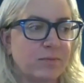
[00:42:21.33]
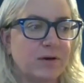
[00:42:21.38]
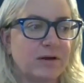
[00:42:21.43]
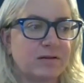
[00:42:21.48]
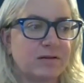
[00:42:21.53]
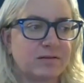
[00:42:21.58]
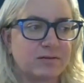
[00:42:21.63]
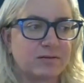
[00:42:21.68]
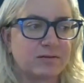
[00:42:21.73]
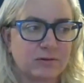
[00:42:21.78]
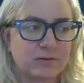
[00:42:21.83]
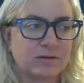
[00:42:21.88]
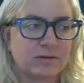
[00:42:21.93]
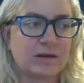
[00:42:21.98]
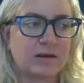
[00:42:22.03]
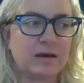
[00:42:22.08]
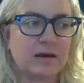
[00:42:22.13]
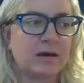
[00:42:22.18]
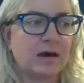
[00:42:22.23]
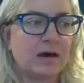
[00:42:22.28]
but
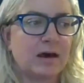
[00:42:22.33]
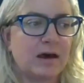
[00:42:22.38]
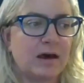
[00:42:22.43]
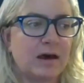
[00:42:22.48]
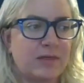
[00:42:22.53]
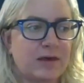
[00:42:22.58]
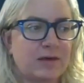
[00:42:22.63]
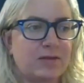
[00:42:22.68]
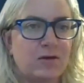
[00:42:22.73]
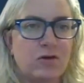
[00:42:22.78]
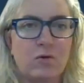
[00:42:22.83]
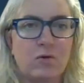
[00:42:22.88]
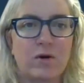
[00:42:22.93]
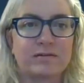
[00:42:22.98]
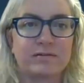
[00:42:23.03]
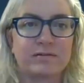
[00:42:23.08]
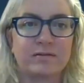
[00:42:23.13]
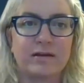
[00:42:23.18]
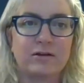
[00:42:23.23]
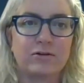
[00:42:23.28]
certainly I think the
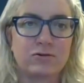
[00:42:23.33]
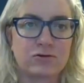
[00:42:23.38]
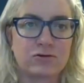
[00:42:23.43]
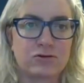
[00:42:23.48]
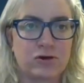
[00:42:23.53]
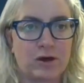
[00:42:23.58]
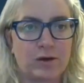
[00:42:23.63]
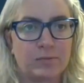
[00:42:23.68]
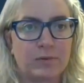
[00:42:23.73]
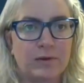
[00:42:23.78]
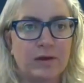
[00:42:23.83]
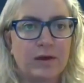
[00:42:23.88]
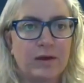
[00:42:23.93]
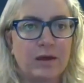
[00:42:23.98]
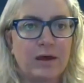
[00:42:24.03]
US leadership